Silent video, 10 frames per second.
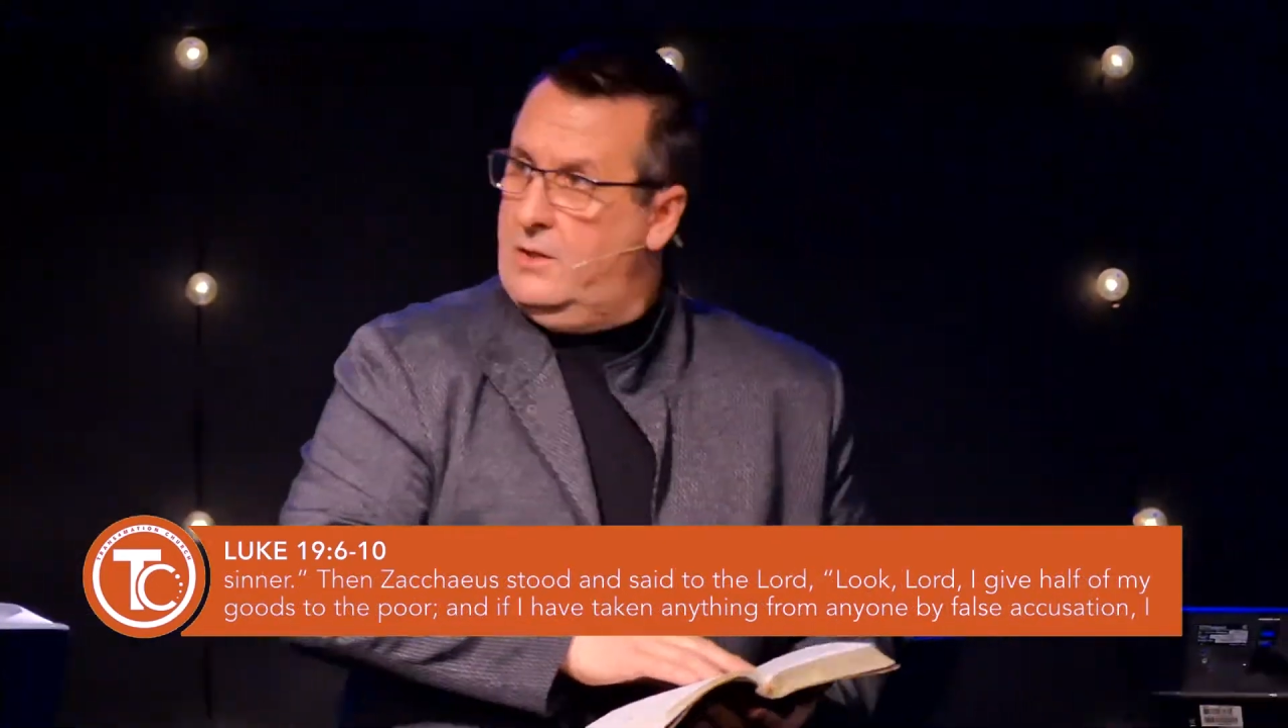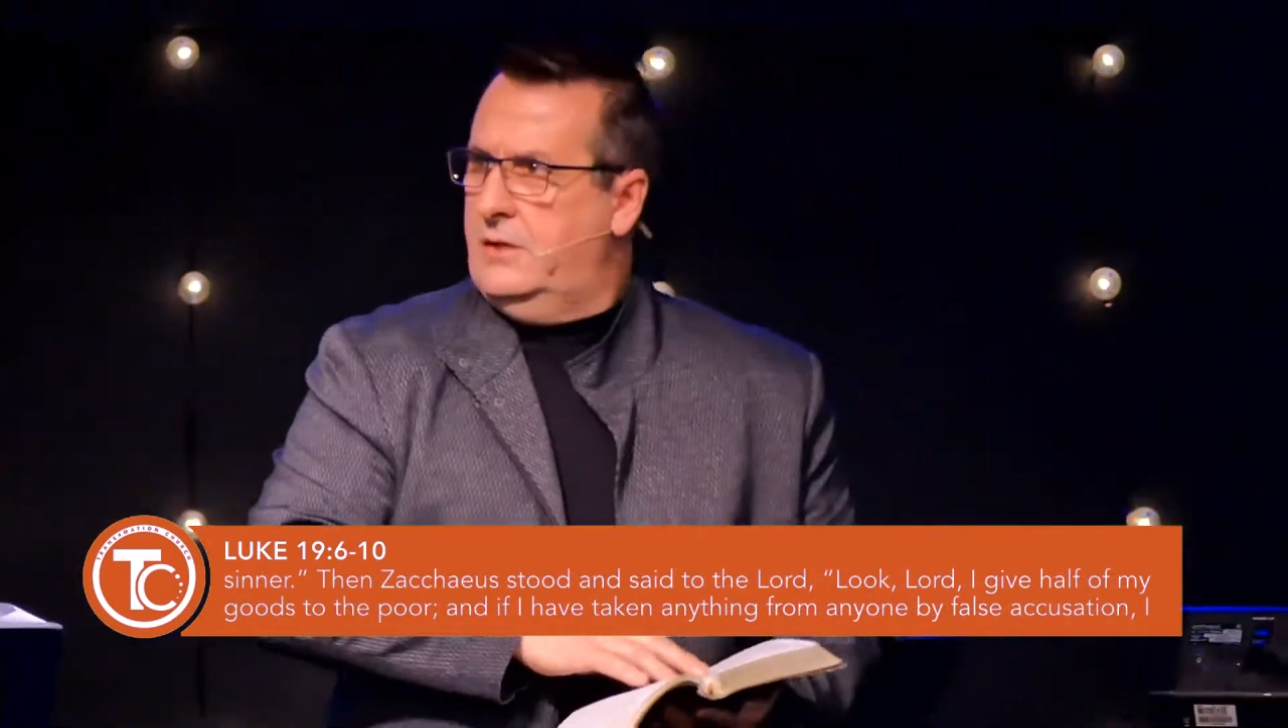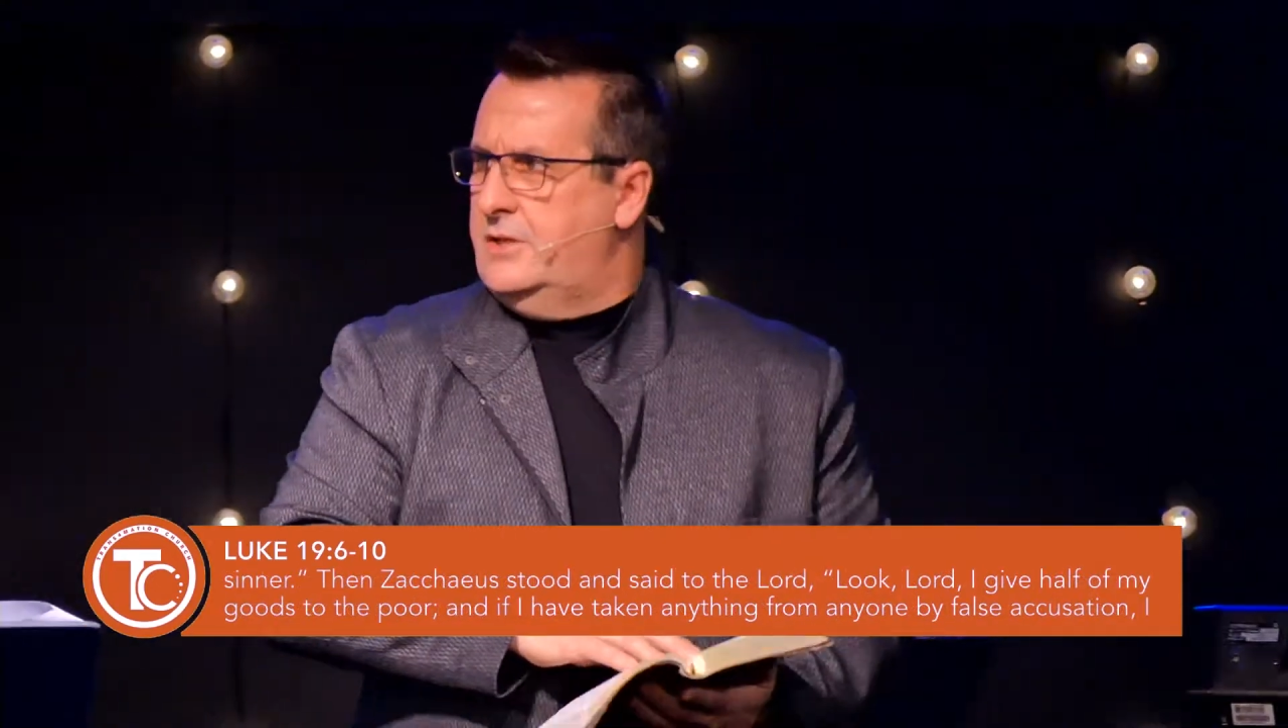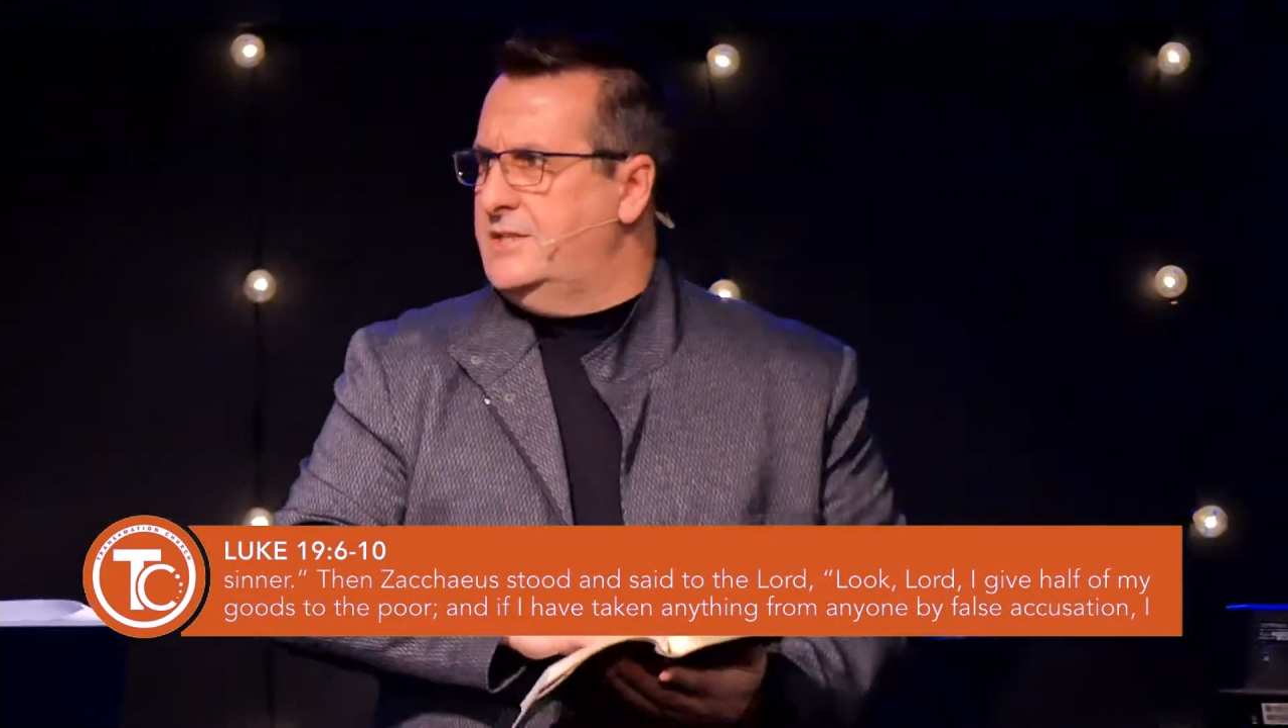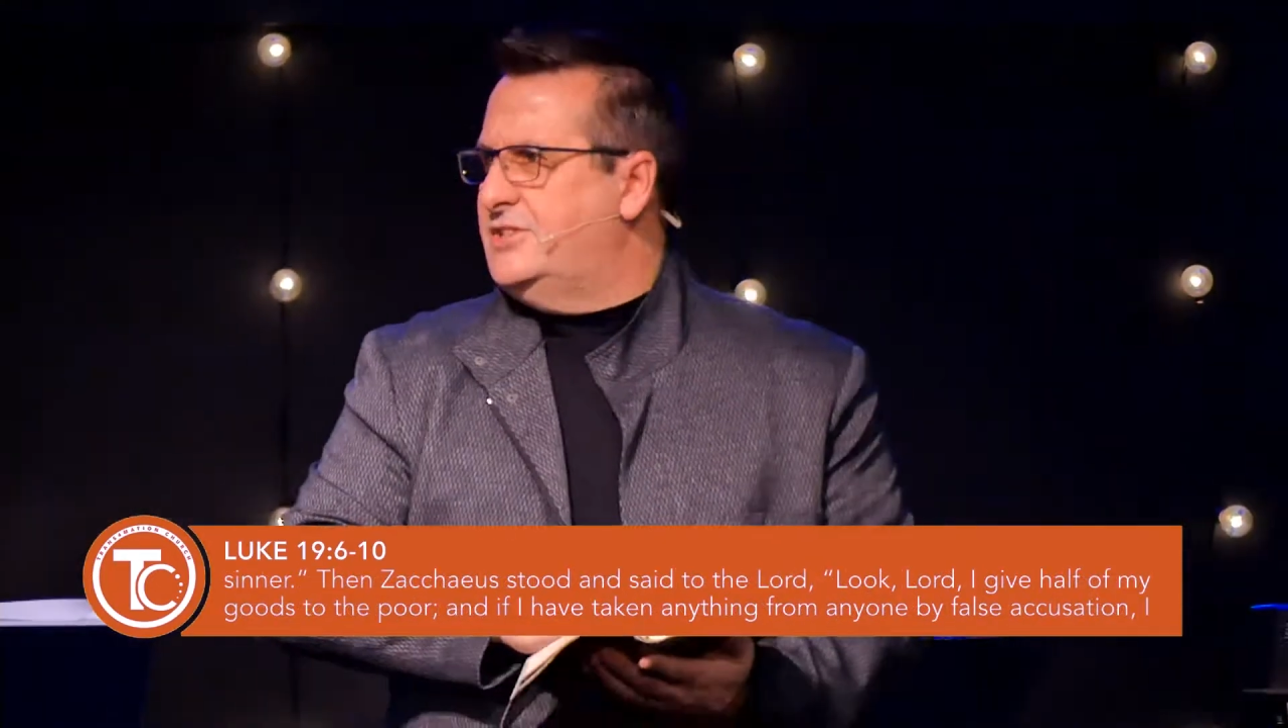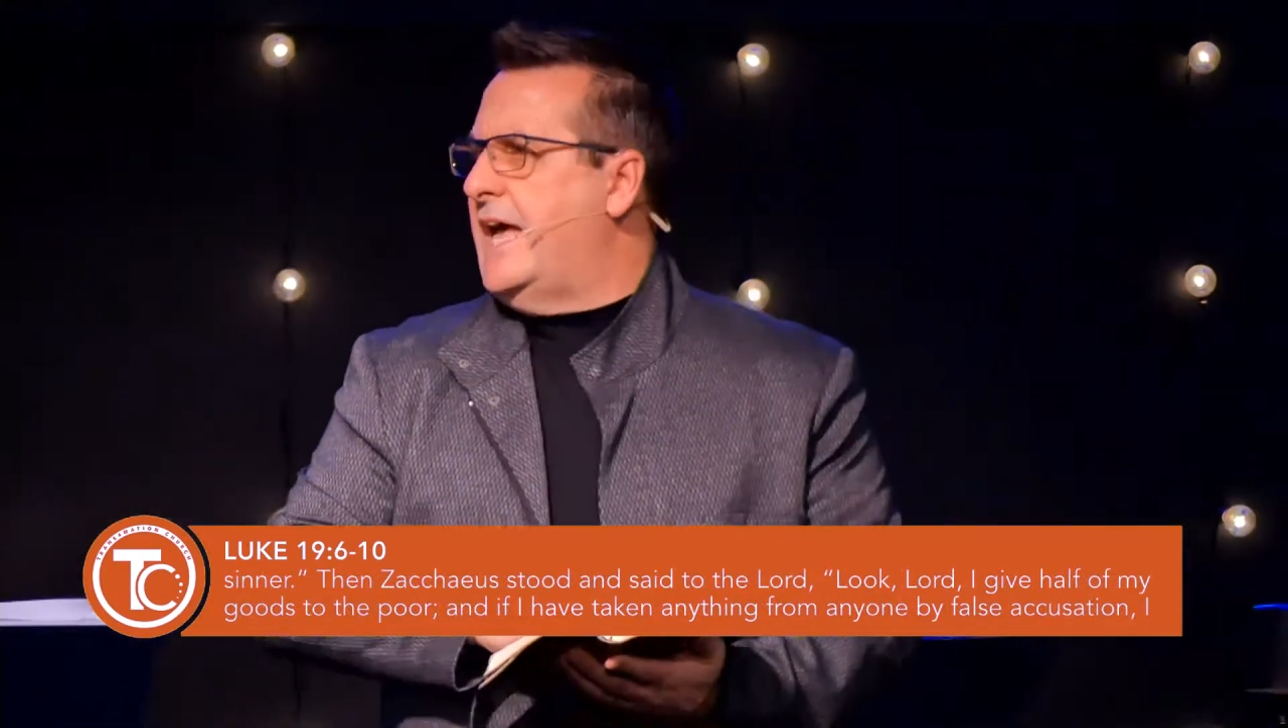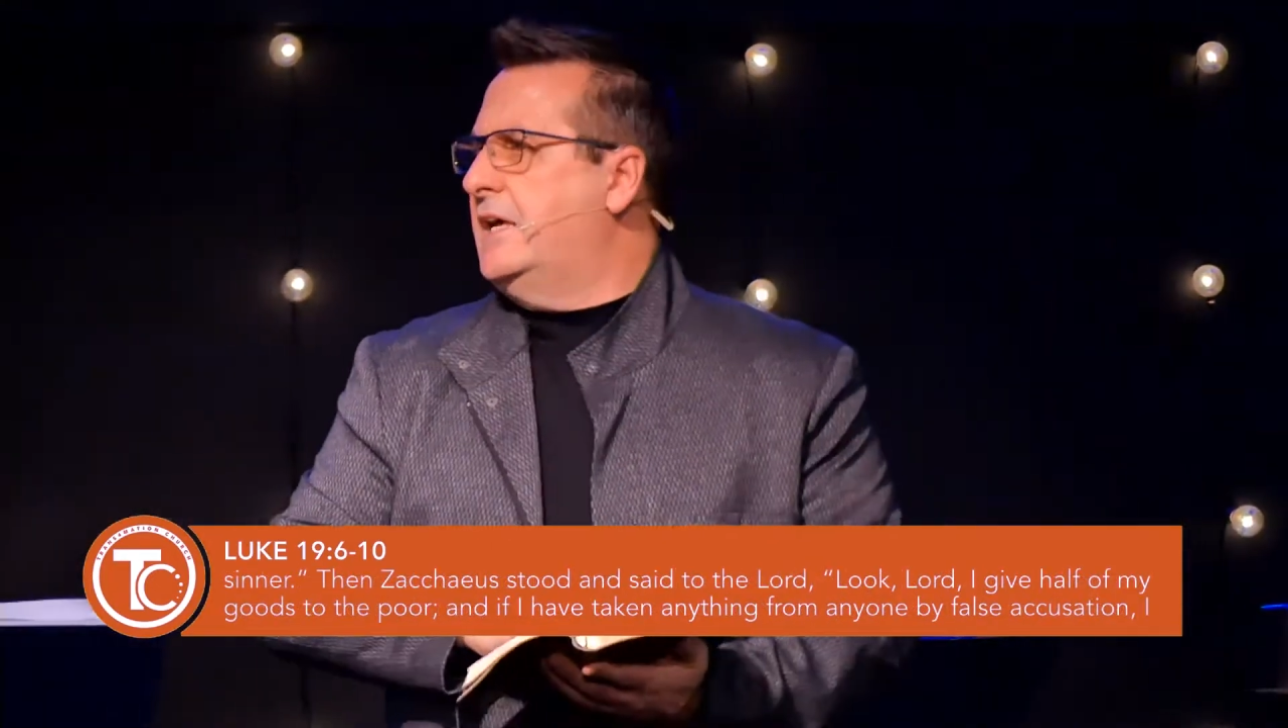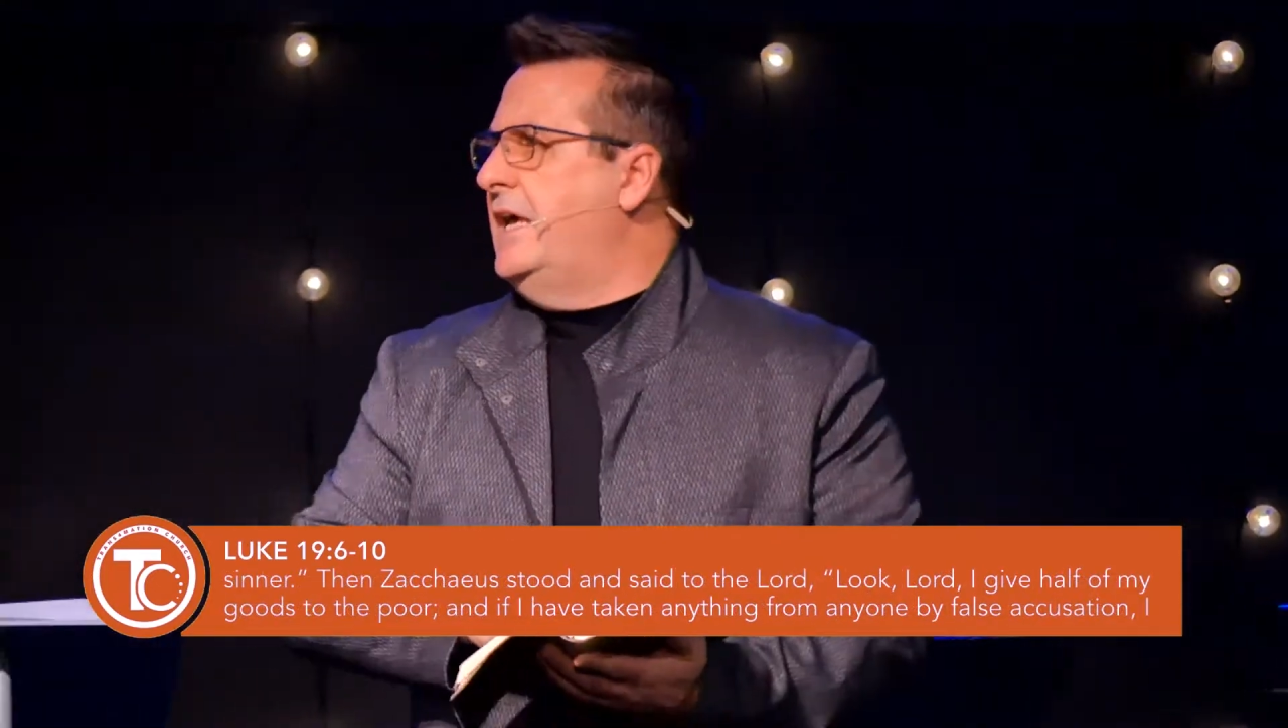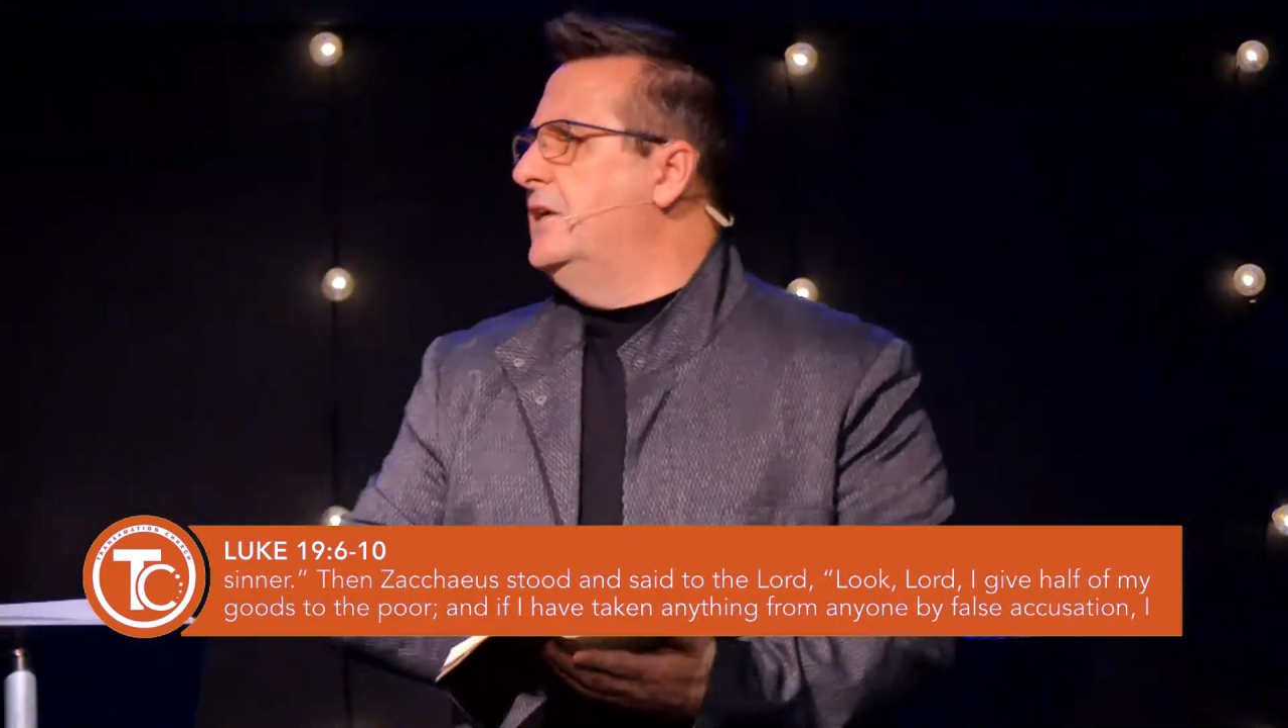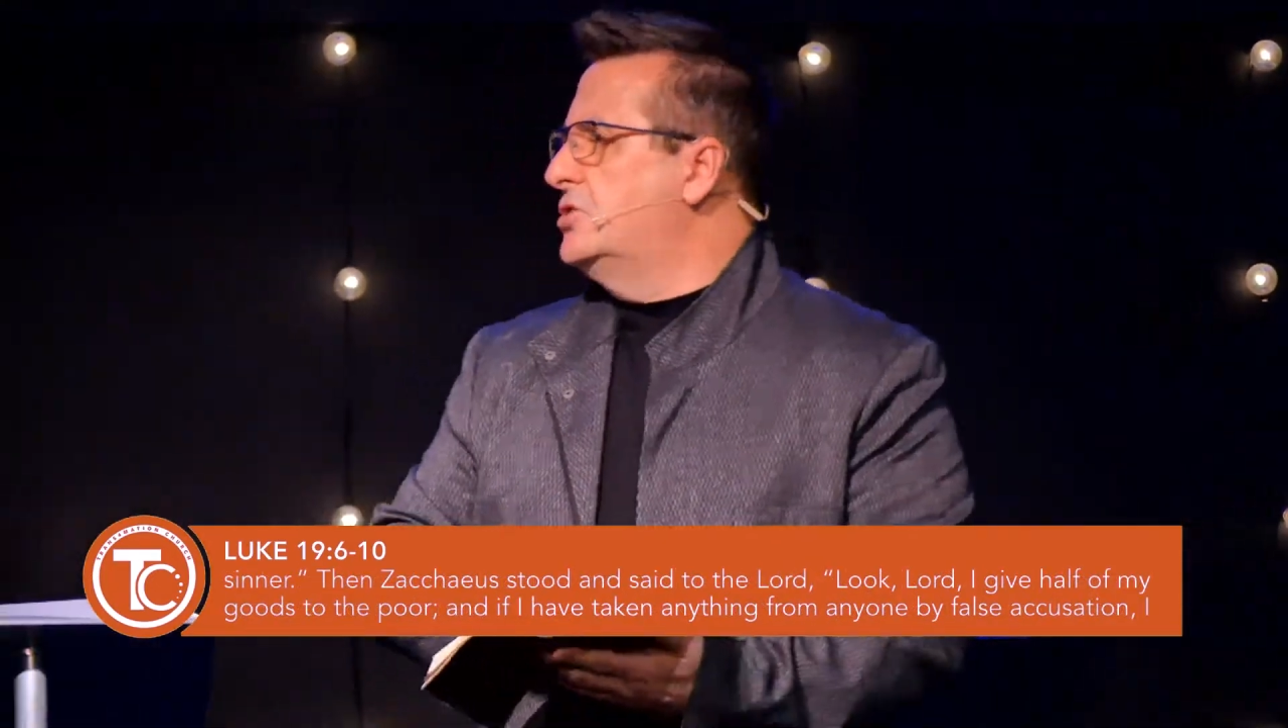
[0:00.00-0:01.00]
Then Zacchaeus